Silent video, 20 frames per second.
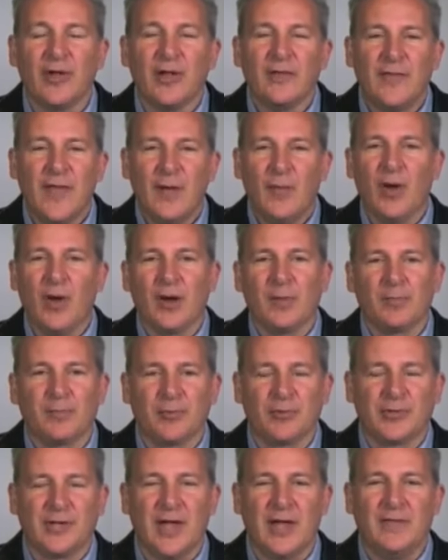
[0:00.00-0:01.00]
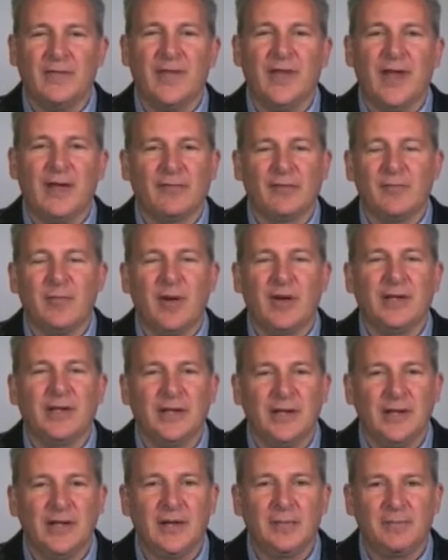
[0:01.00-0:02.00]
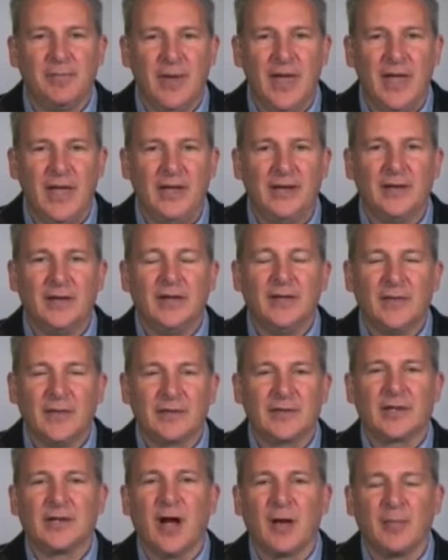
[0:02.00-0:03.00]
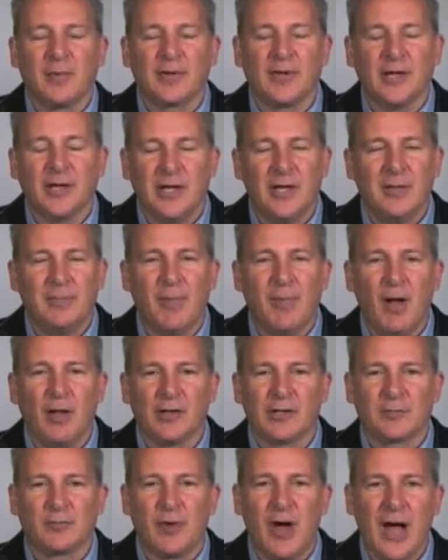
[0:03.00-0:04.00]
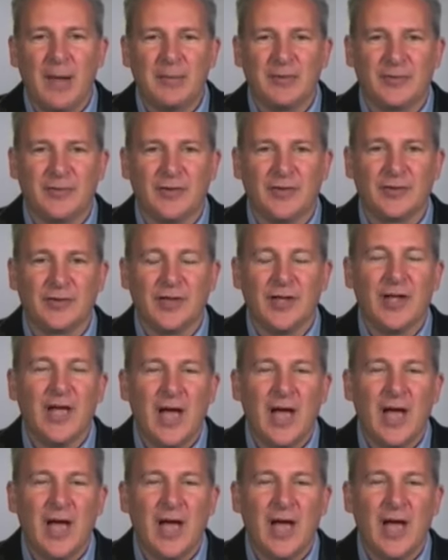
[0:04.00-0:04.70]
they want to pretend that everybody can get paid, that the government can keep all its promises.